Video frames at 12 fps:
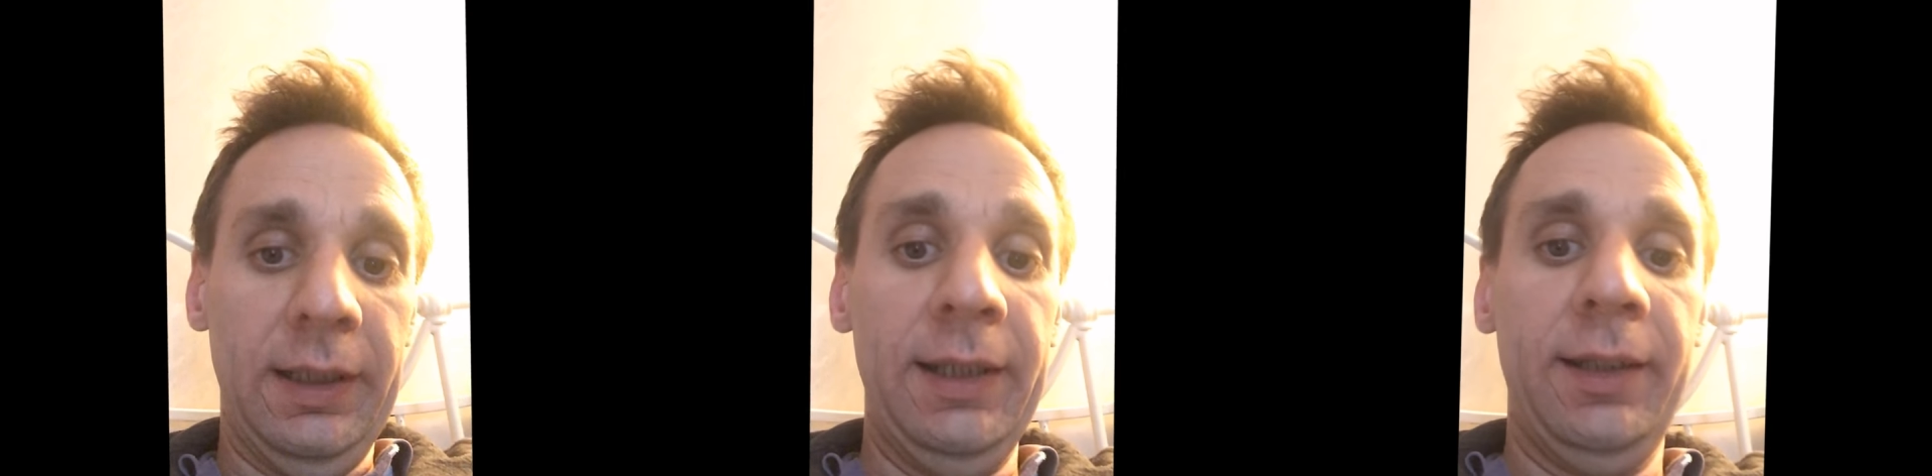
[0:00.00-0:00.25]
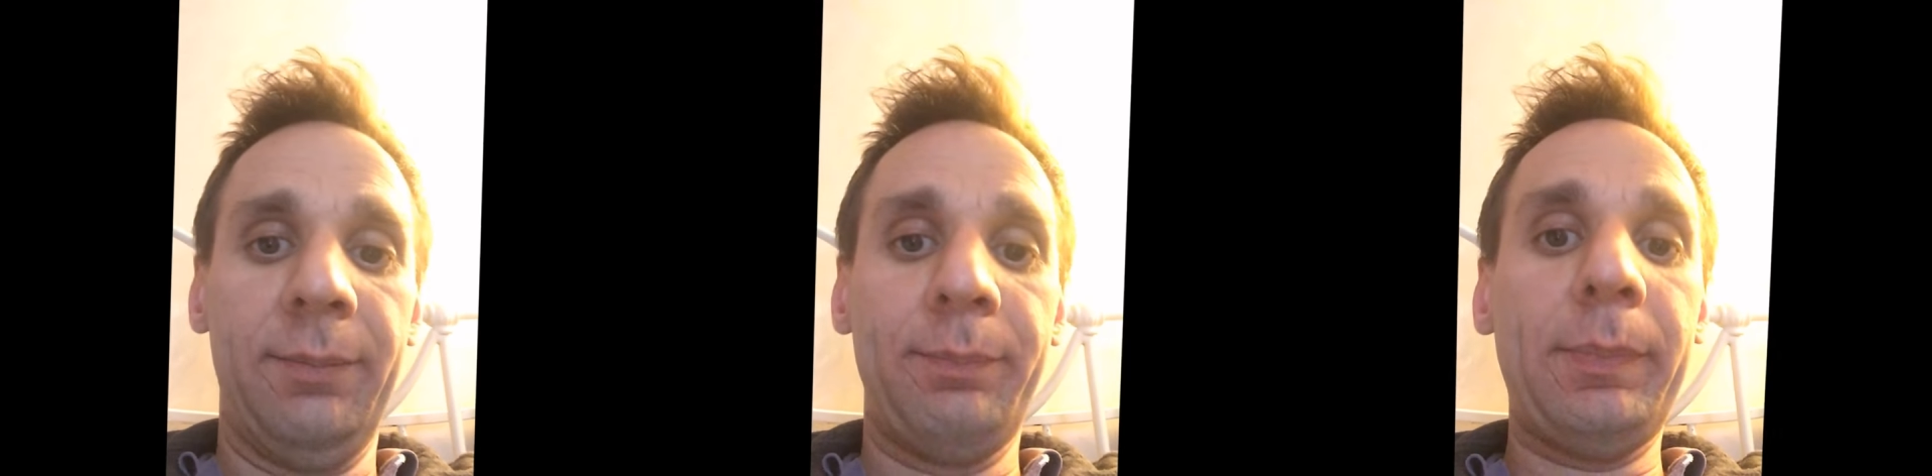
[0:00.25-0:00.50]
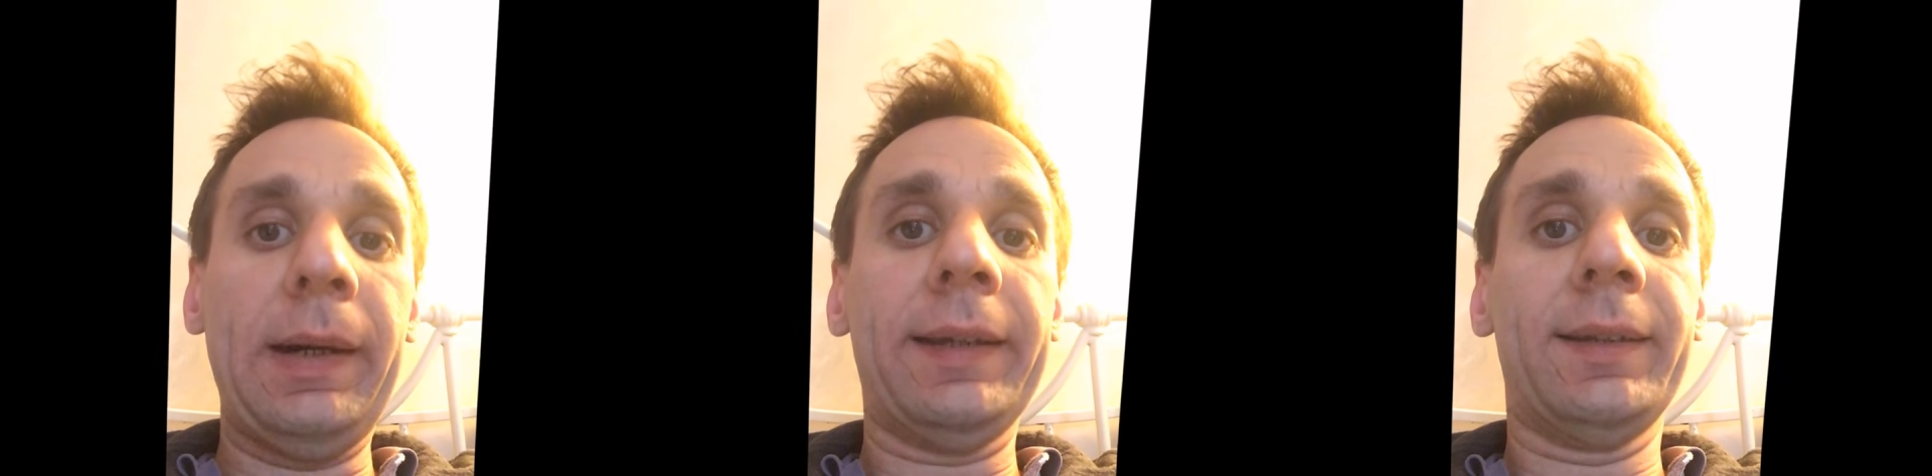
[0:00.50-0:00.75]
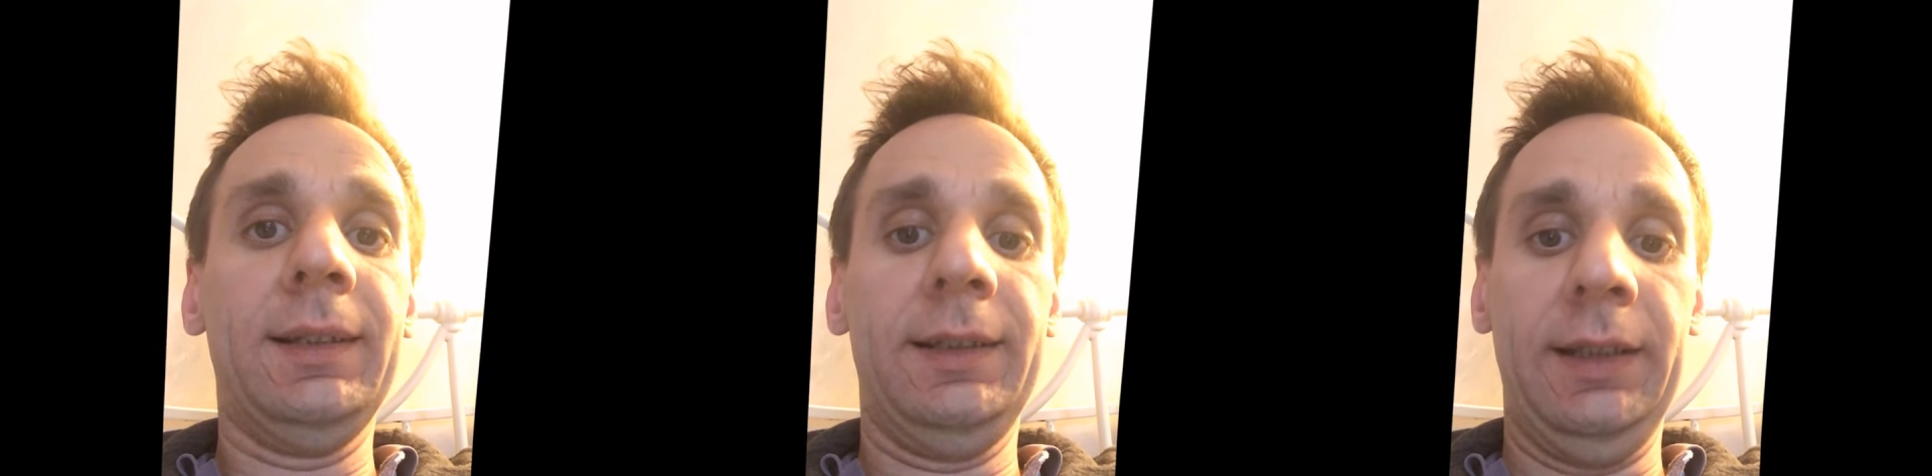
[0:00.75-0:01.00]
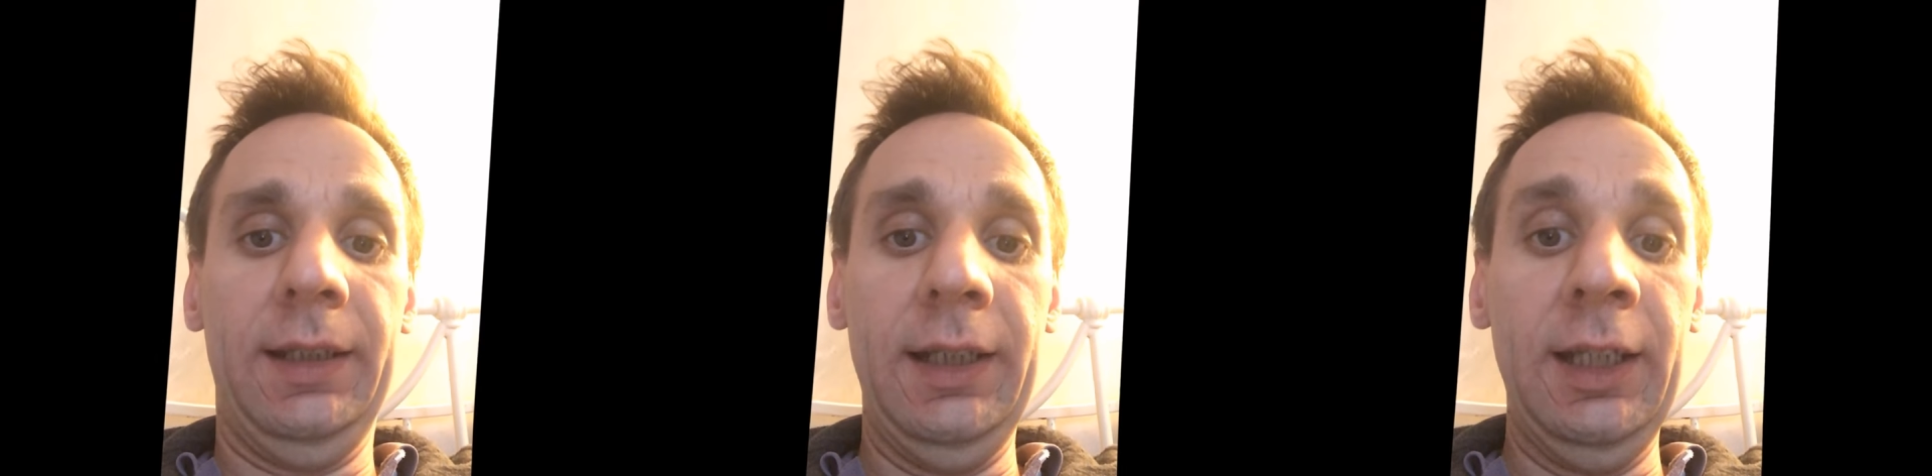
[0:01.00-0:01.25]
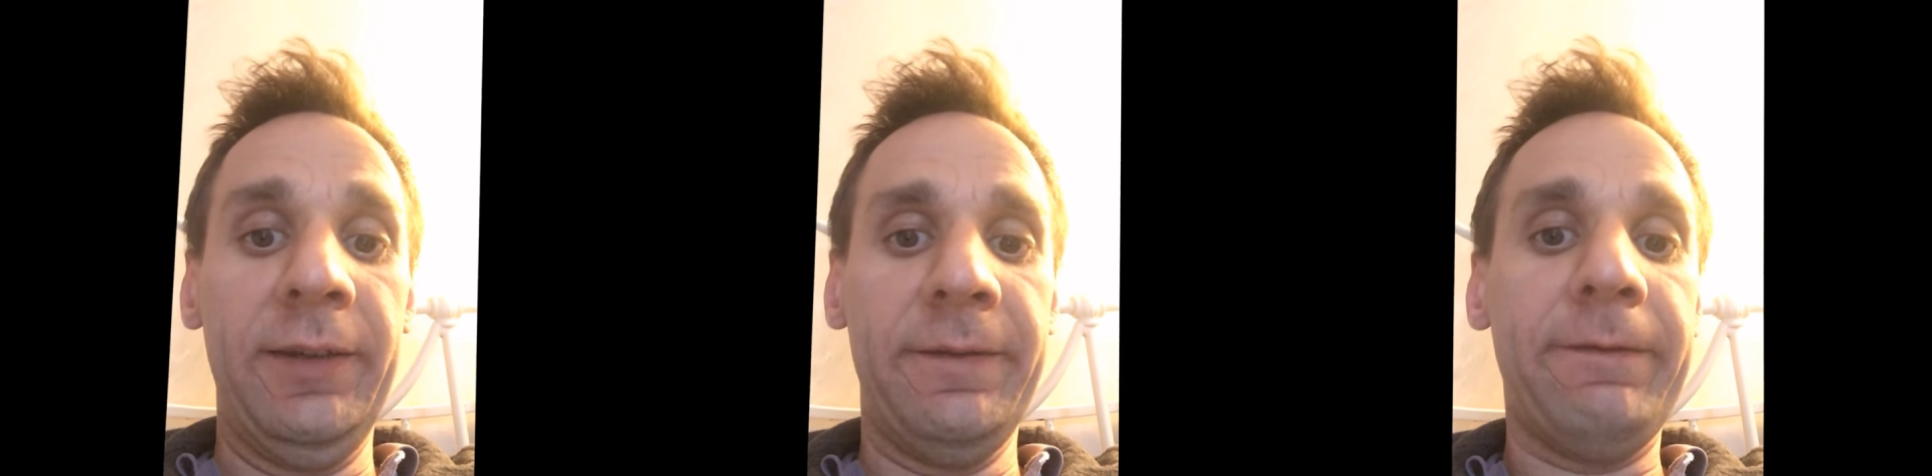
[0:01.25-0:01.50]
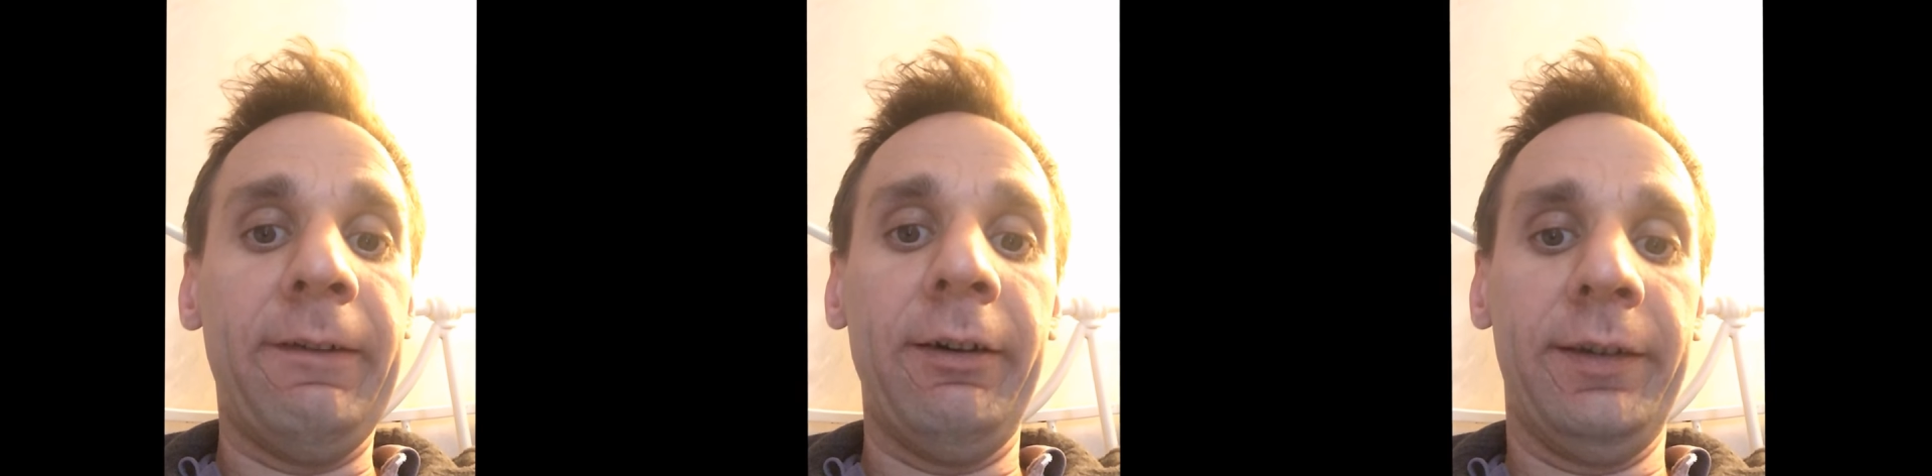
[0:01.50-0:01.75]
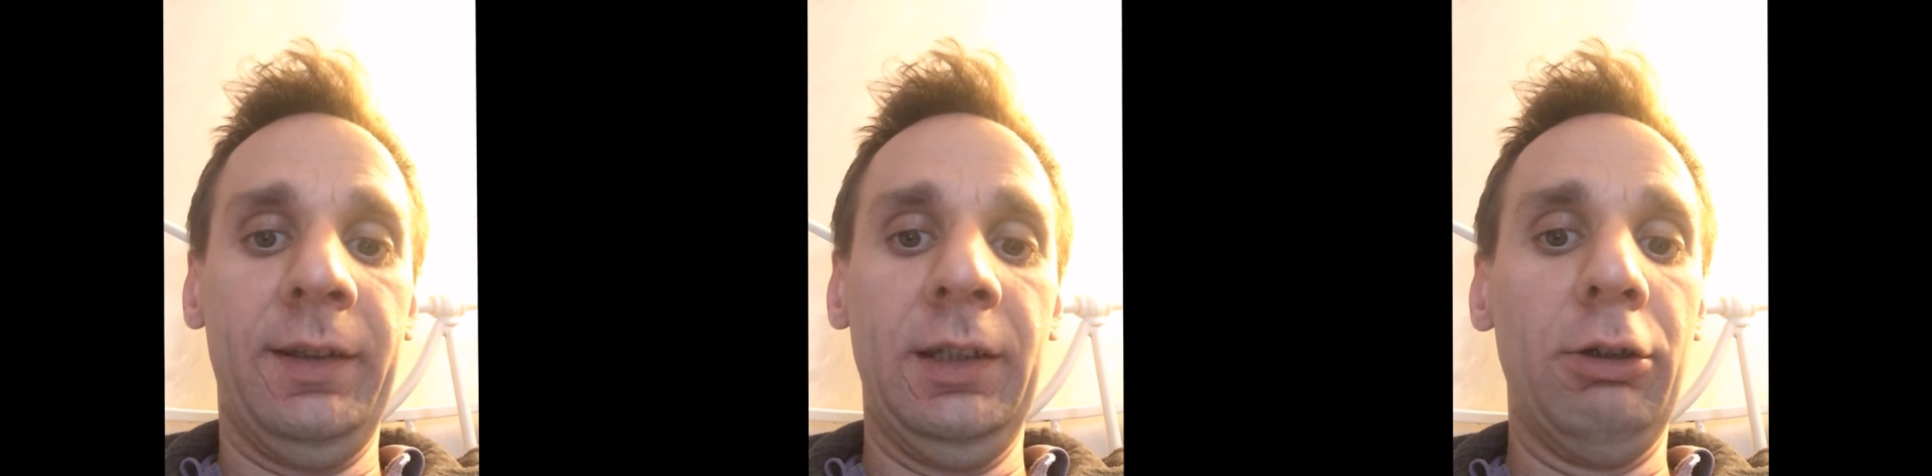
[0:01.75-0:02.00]
He's battling it, he's
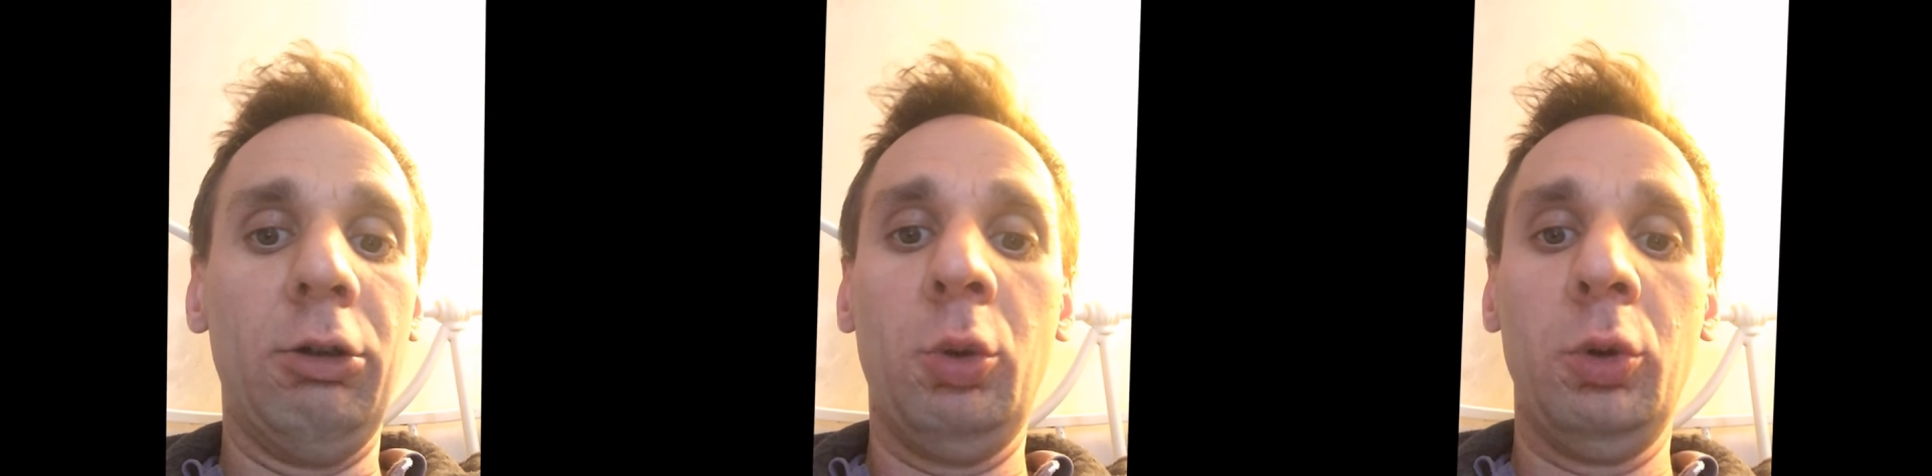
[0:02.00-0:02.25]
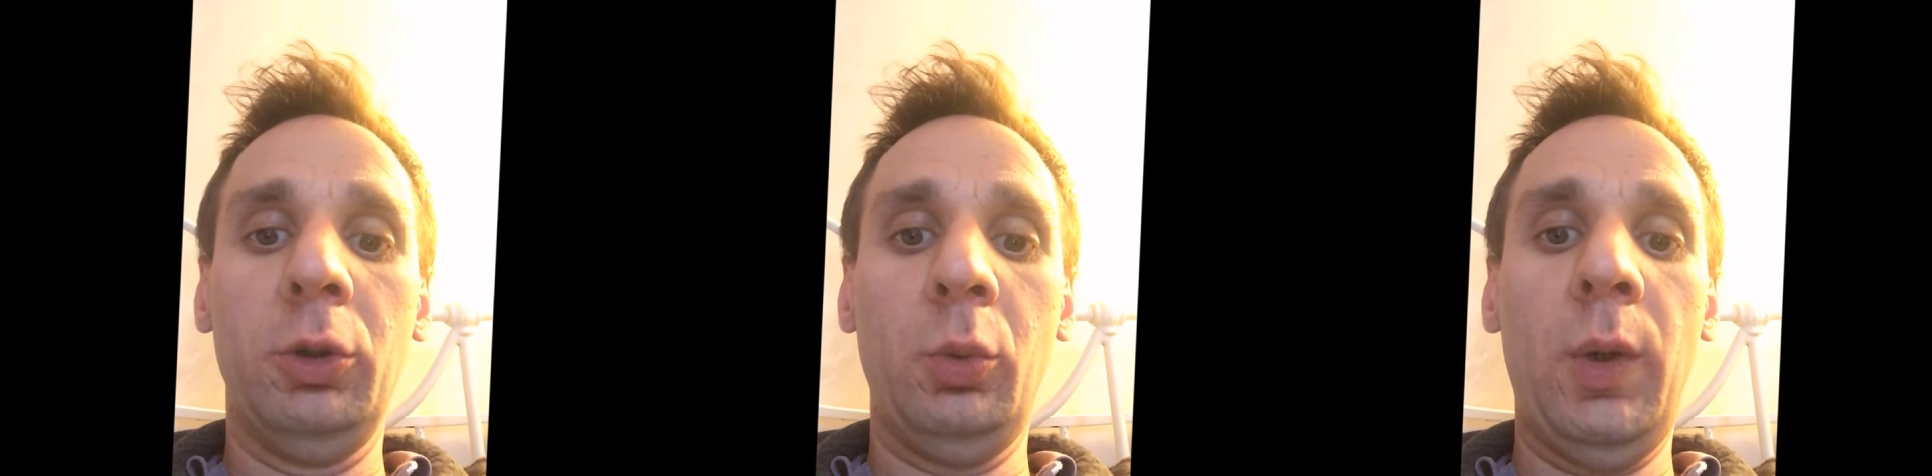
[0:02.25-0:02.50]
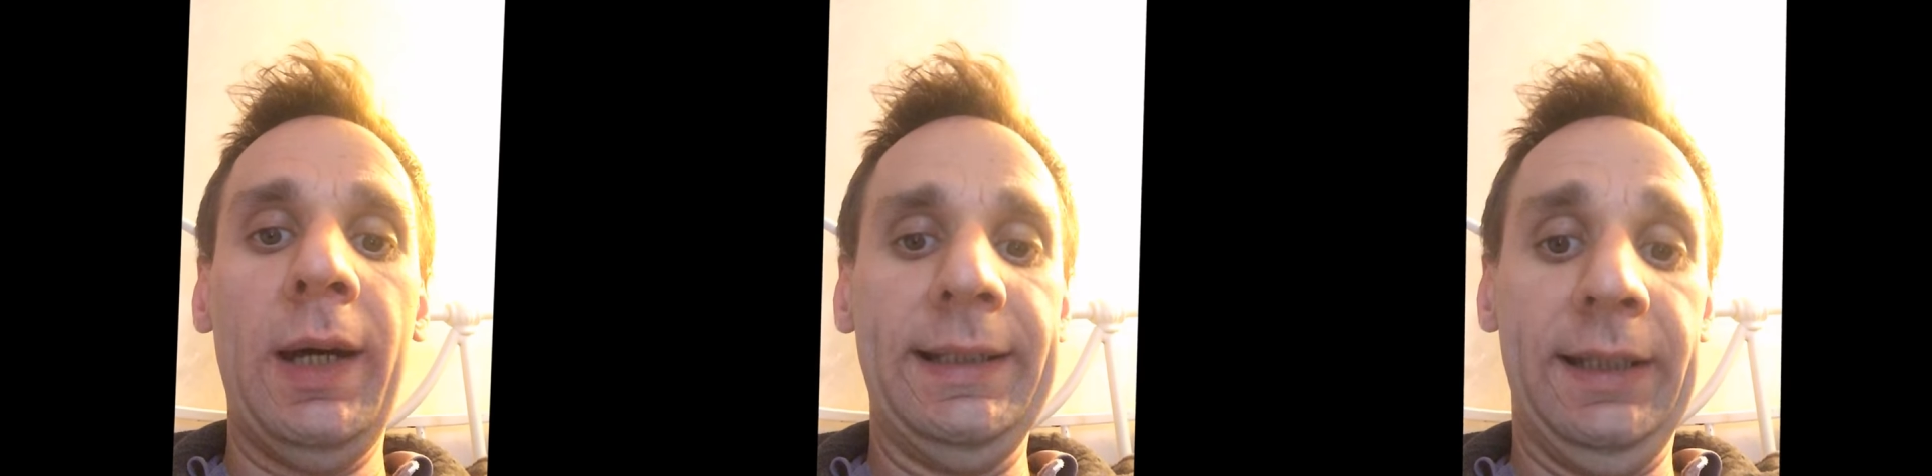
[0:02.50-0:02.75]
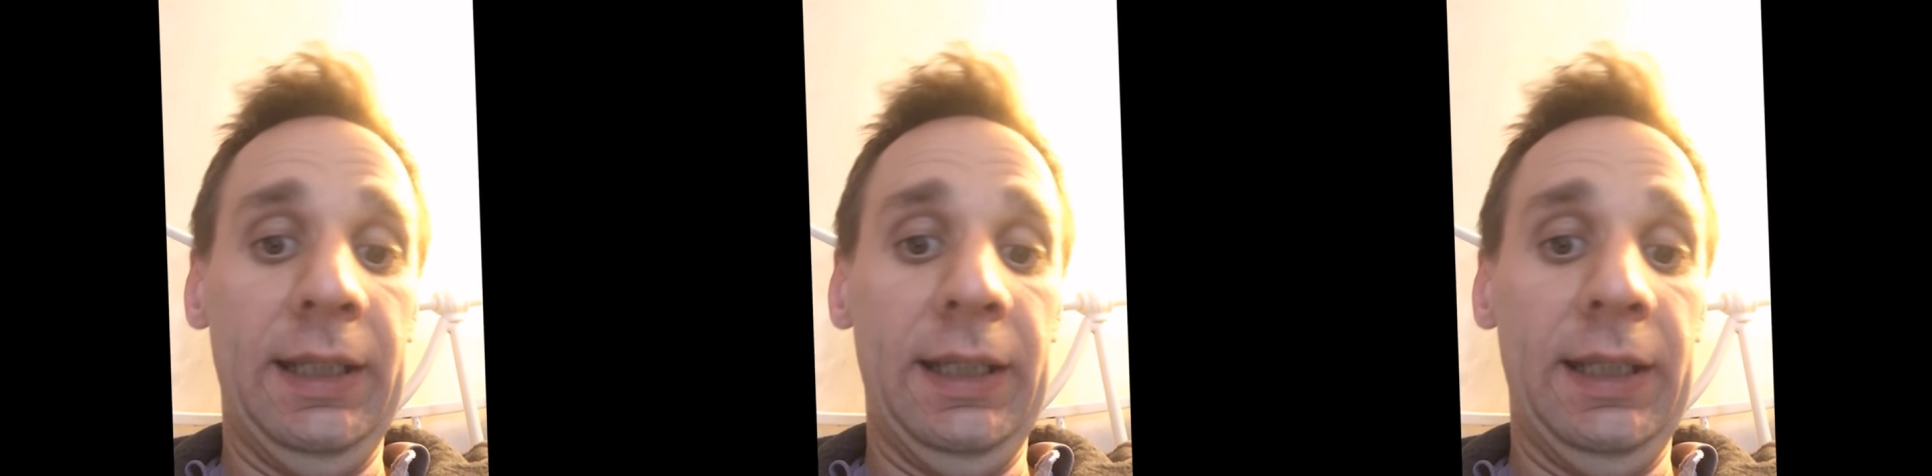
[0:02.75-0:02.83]
fighting it all the way.